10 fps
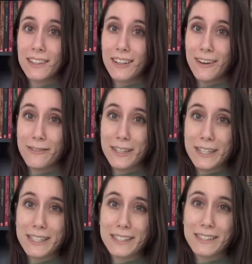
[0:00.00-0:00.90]
of
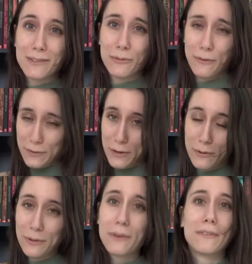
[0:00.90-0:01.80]
this
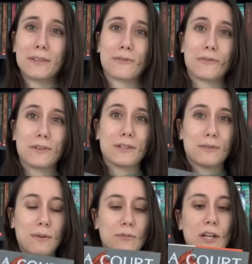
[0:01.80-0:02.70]
review, this review, that's what
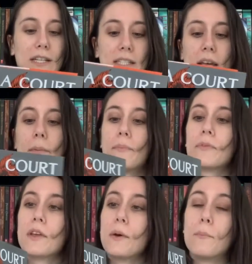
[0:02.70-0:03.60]
I'm trying to say.
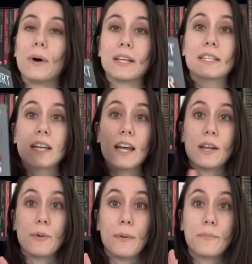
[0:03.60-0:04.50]
But
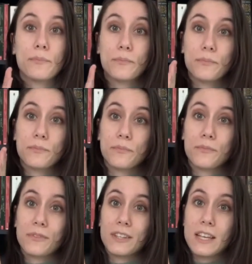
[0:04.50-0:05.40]
anyway,
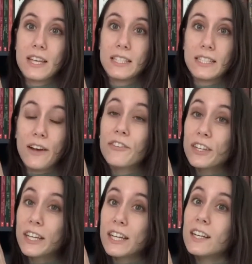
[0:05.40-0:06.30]

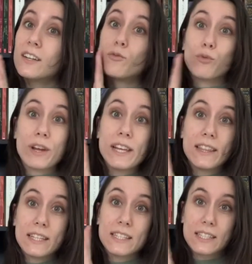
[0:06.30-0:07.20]
definitely read
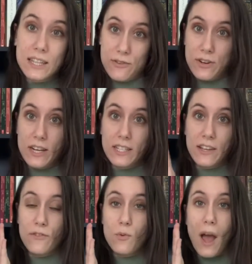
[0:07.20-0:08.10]
this series
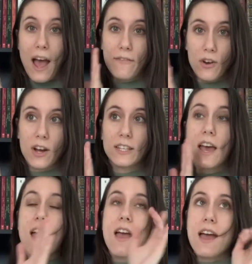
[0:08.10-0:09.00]
if you have not.
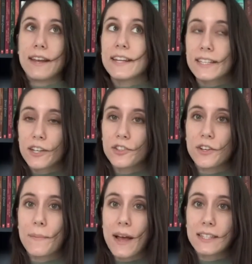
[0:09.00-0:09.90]
Any Sarah J
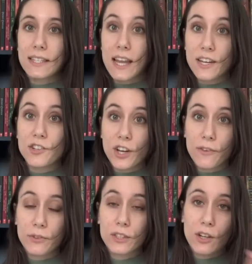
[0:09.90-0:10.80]
Maas and any
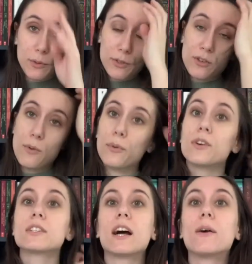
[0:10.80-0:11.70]
Jennifer L. Armentrout
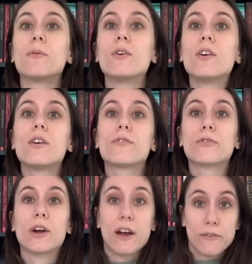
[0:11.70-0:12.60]
books I will
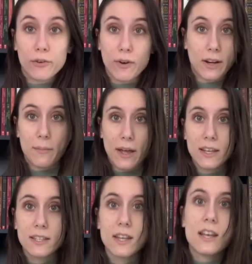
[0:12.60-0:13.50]
forever recommend.
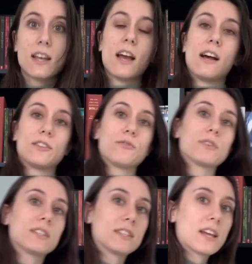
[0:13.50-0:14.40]
As you
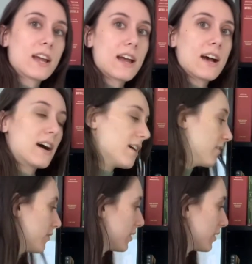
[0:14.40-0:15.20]
can see, I have